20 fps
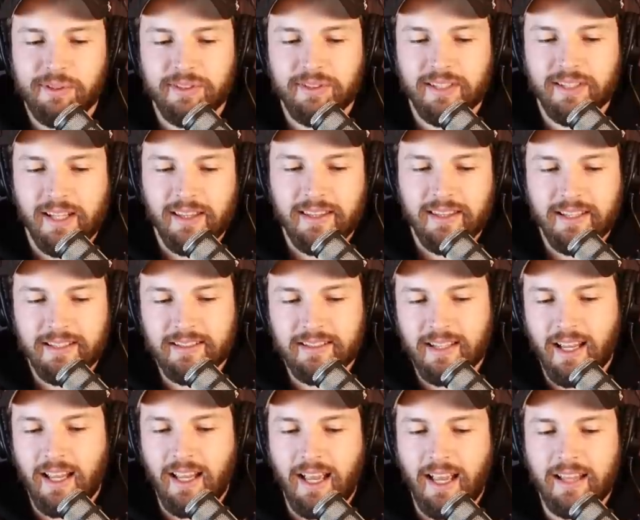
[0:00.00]
I will say
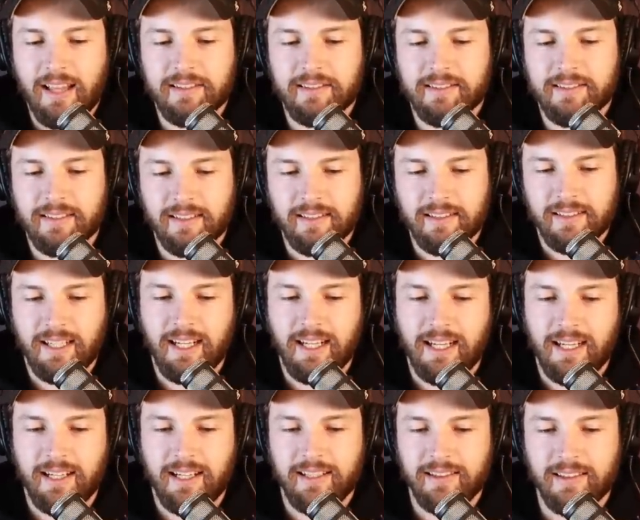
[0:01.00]
this, uh, as
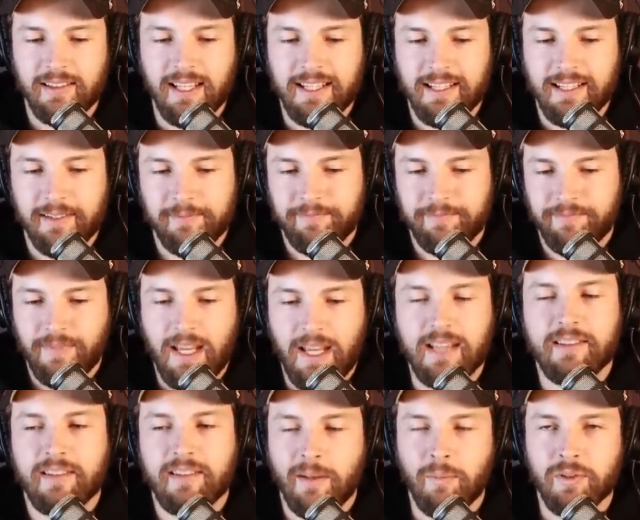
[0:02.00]
like,
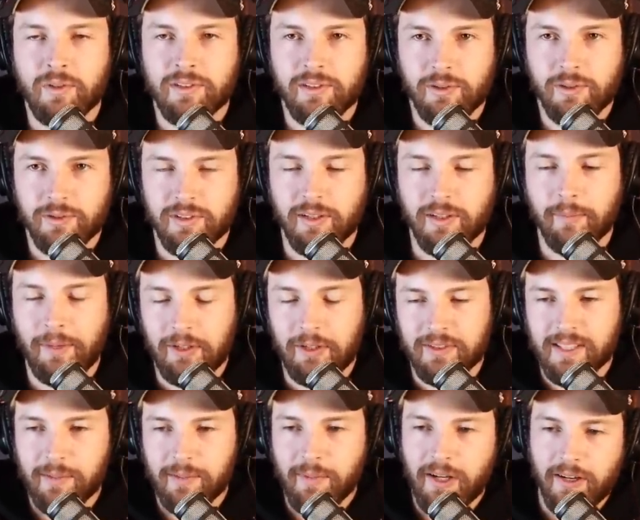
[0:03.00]
as someone who's
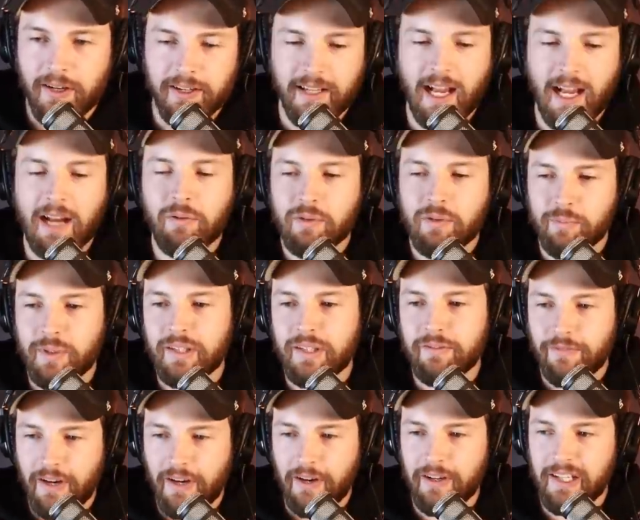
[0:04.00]
about to get married, I would
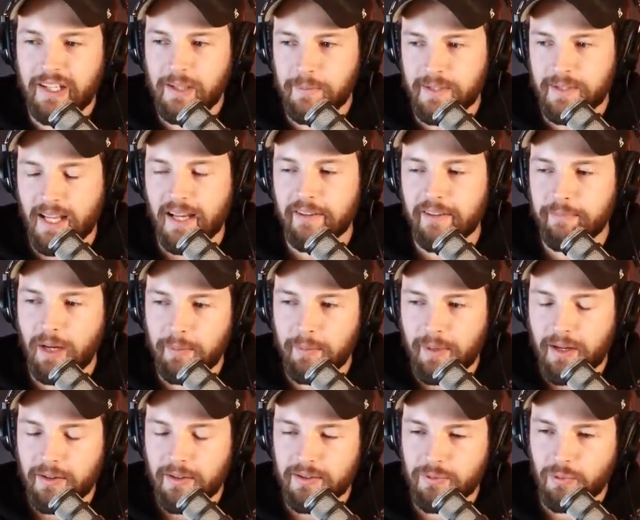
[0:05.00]
be very upset if my
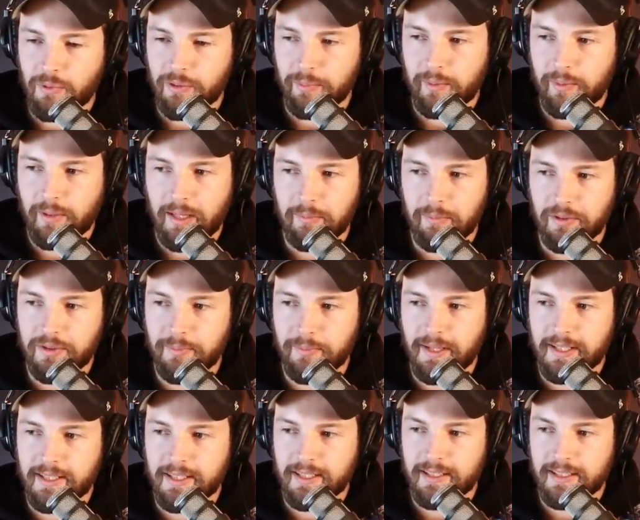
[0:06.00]
parents weren't able to